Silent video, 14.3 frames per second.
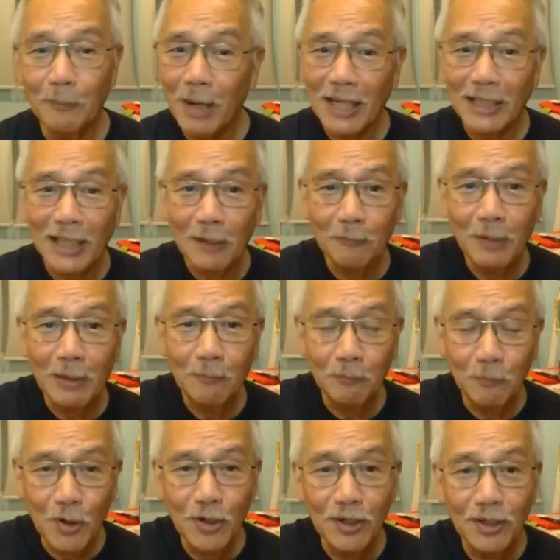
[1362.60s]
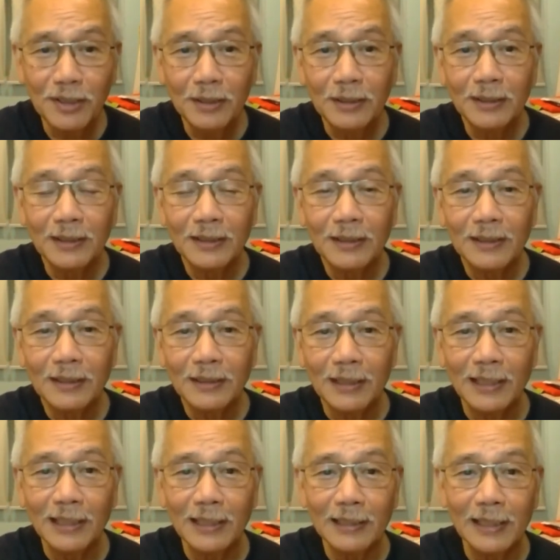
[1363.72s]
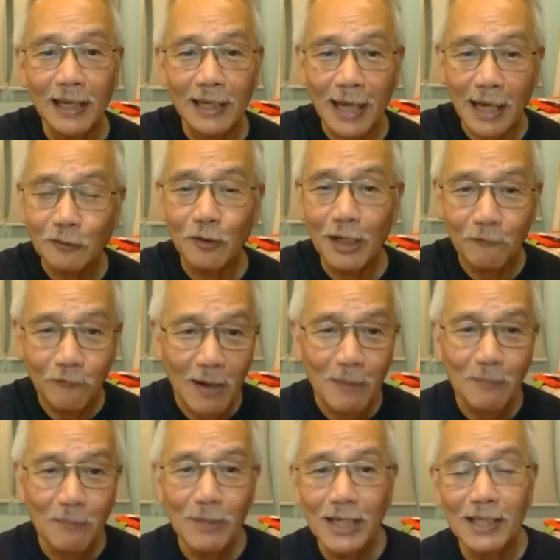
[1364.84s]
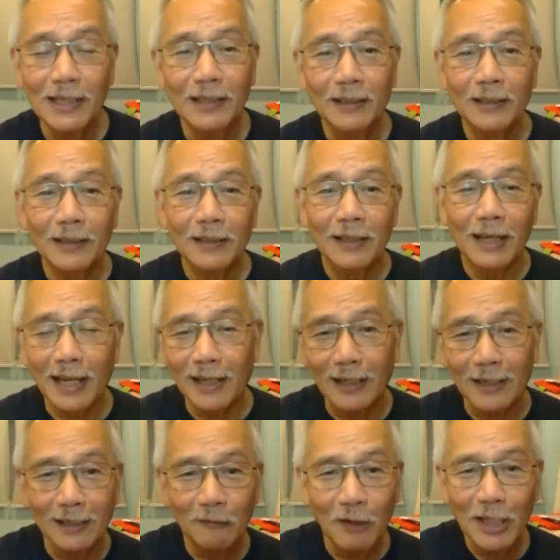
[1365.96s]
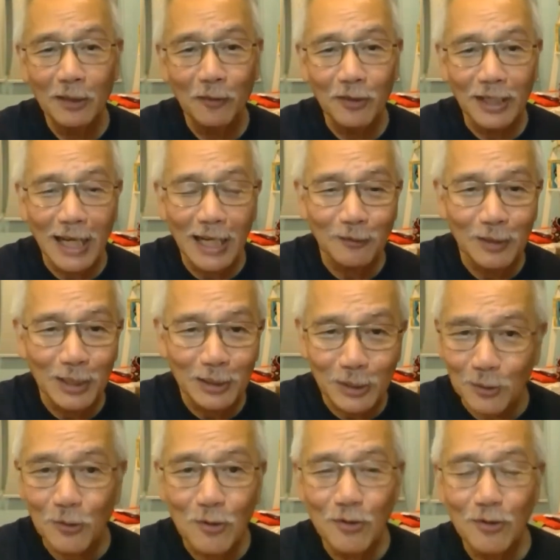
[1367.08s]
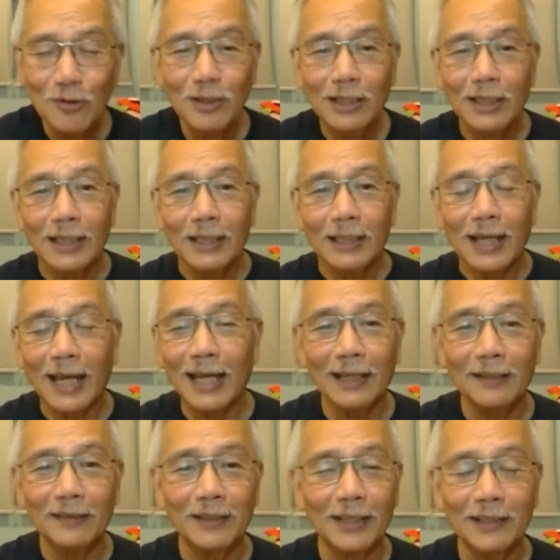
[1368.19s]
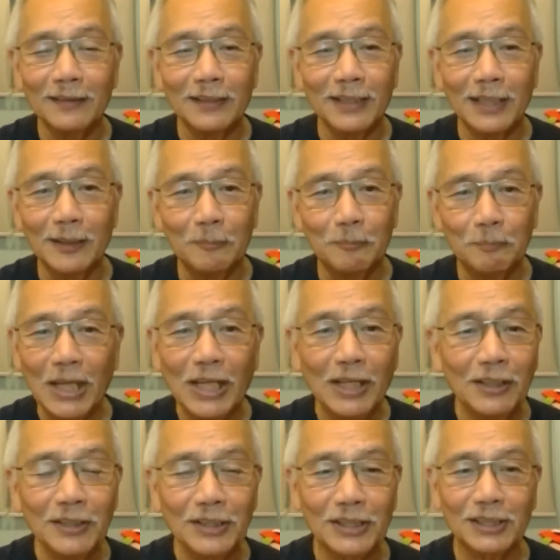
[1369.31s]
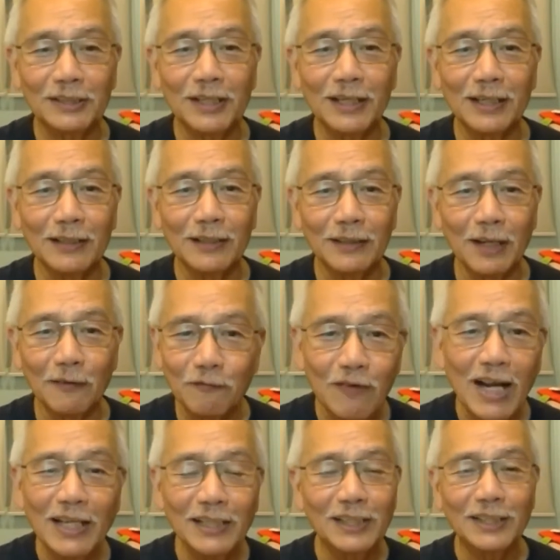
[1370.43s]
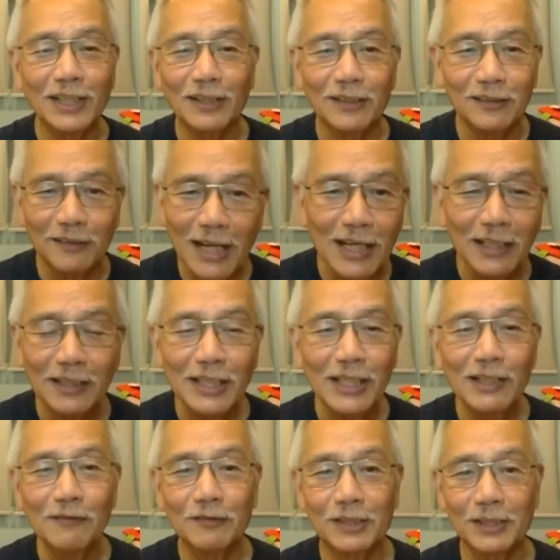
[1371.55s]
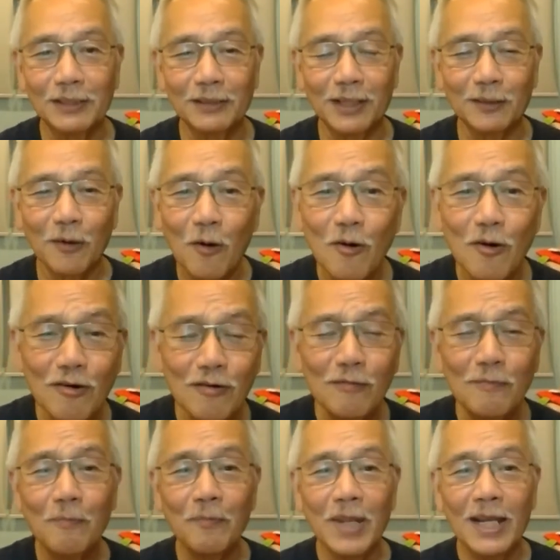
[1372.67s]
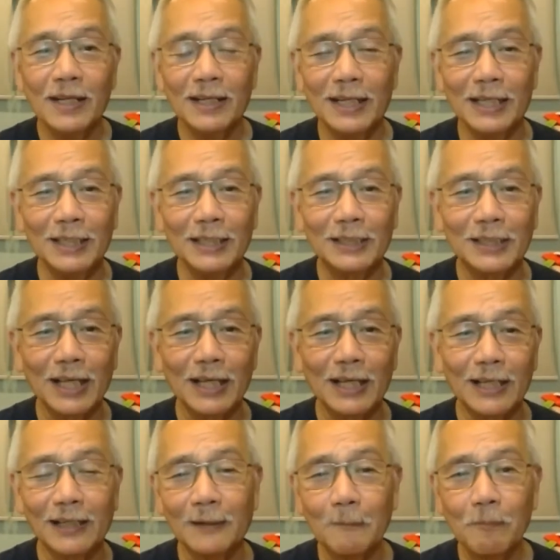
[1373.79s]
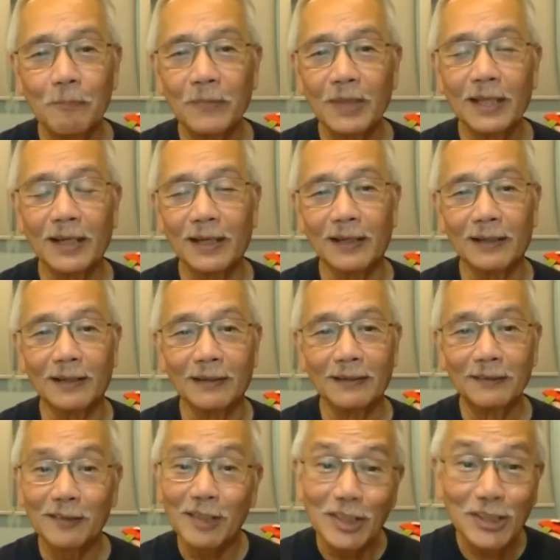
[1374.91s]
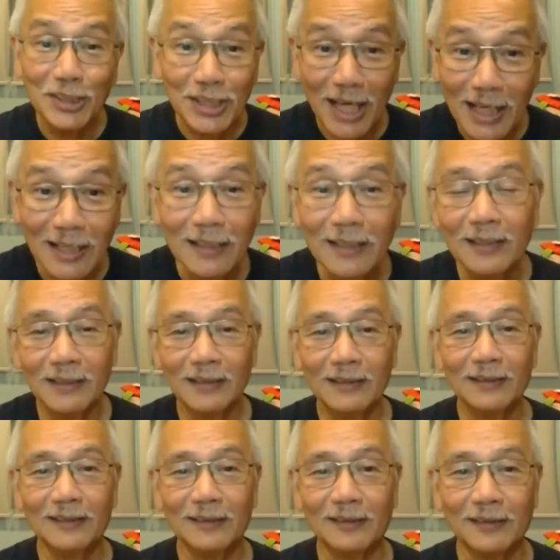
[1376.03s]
They might have been born in a Catholic family and went to a Catholic school and their their peers, their their friends, their relatives, their home is uh, uh, Christian,